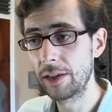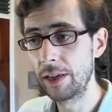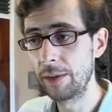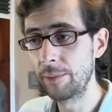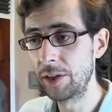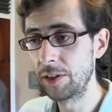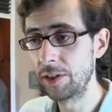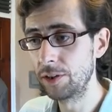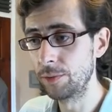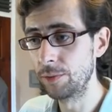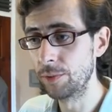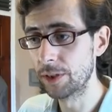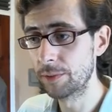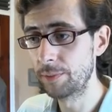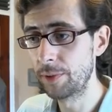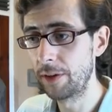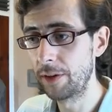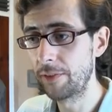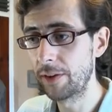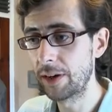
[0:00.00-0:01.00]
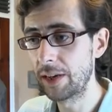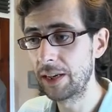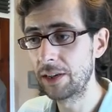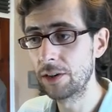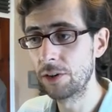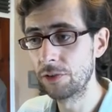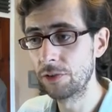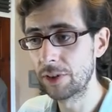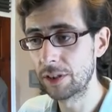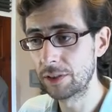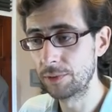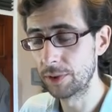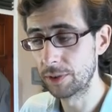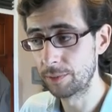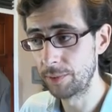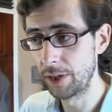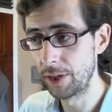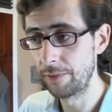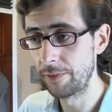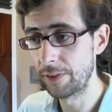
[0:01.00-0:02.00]
Hitman 2 works perfectly. Contracts
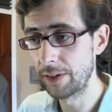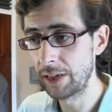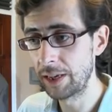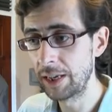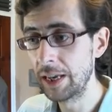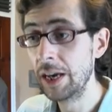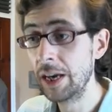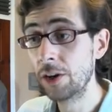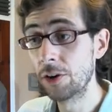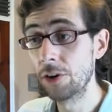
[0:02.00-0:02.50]
works perfectly.